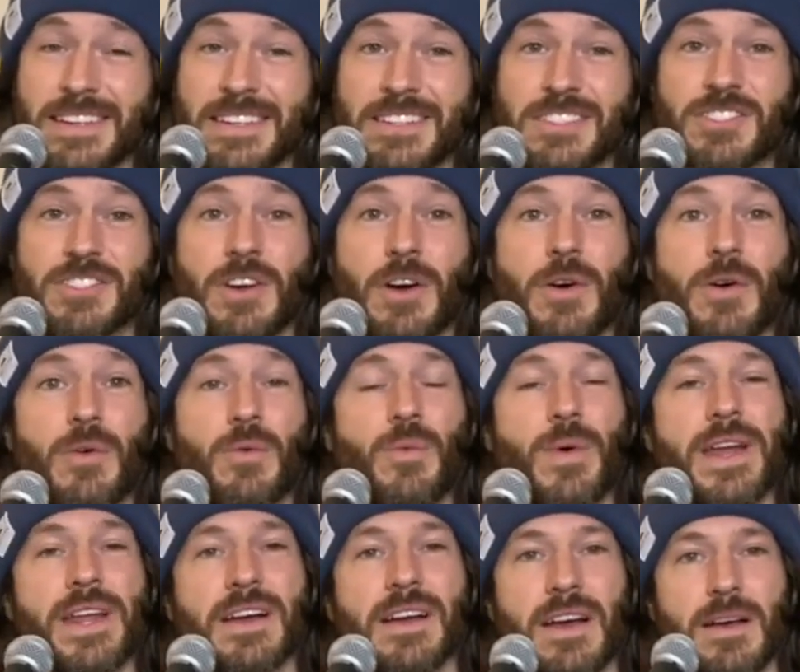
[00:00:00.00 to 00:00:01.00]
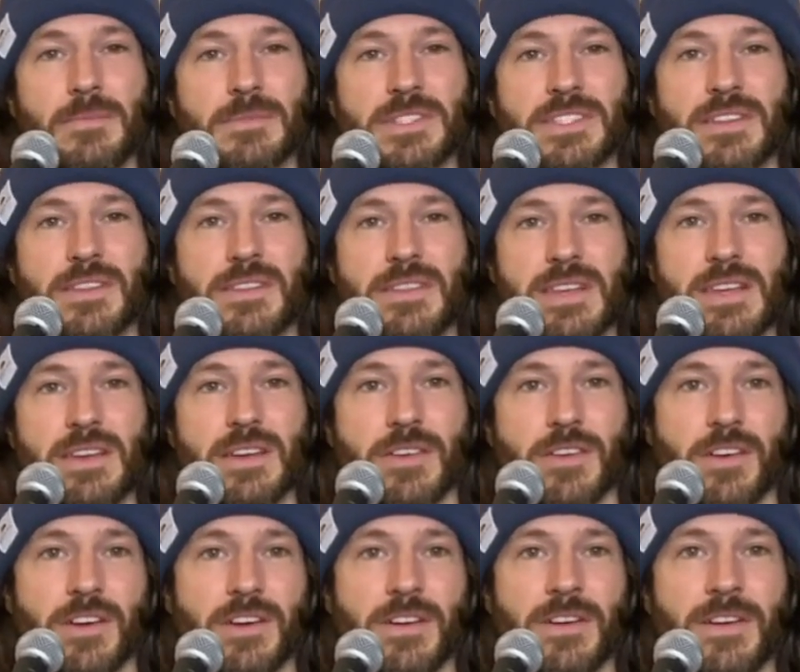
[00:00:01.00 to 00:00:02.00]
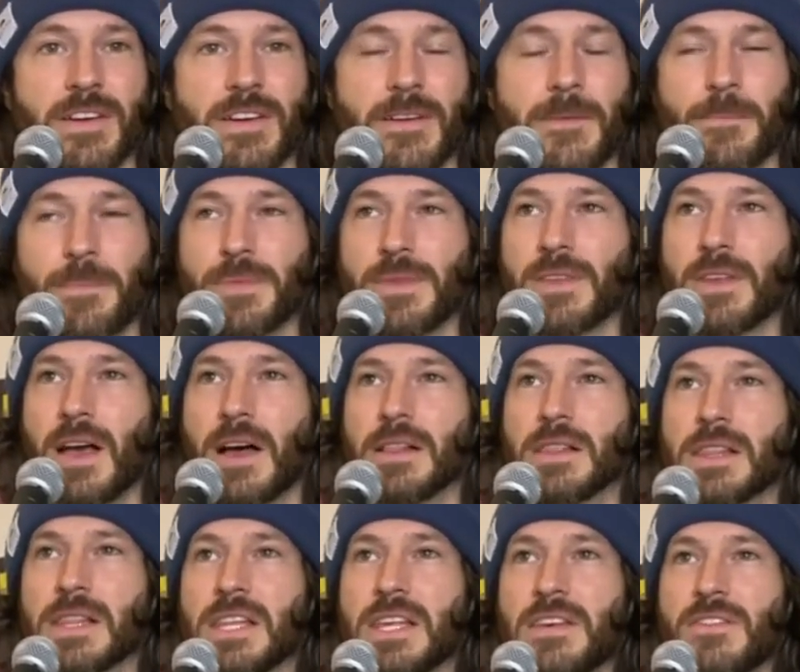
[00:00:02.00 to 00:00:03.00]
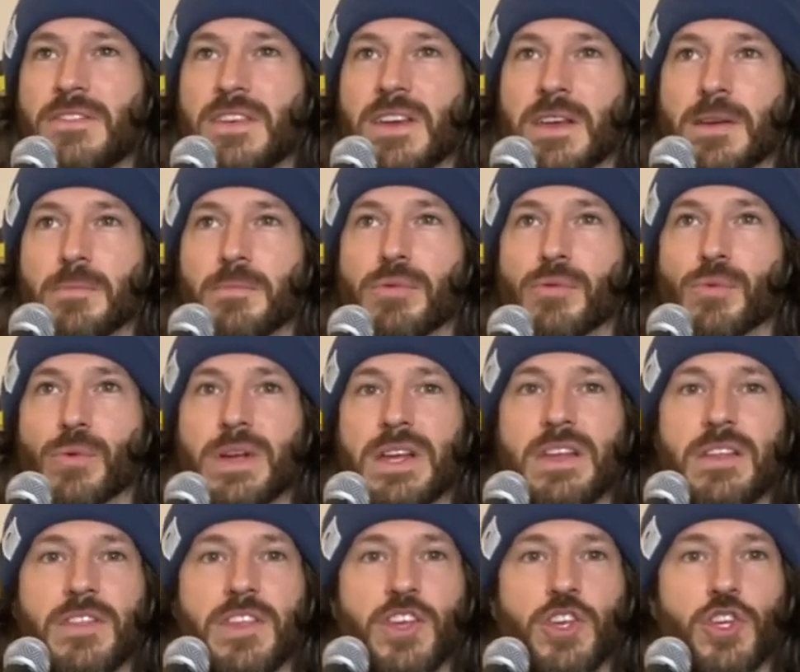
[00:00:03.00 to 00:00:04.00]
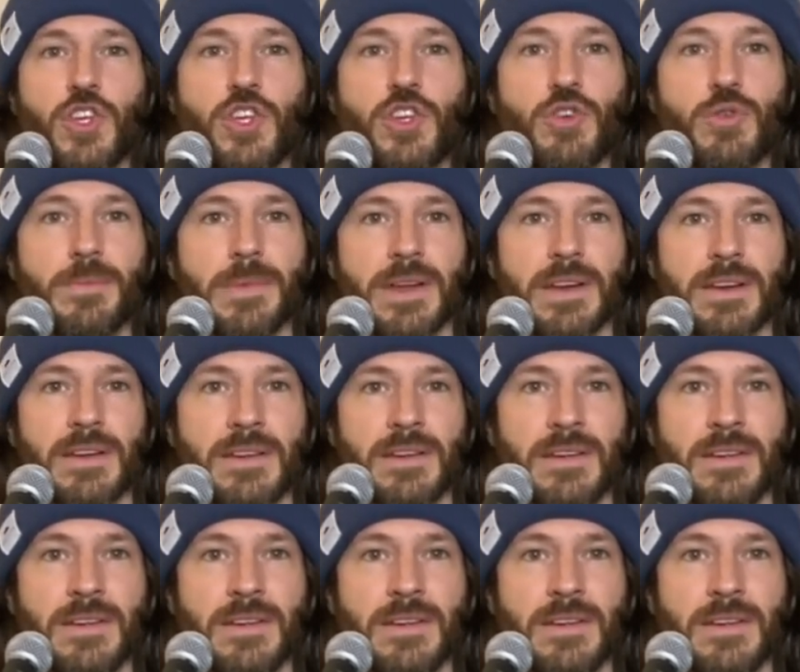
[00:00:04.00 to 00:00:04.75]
So when it comes to theater, a living, breathing human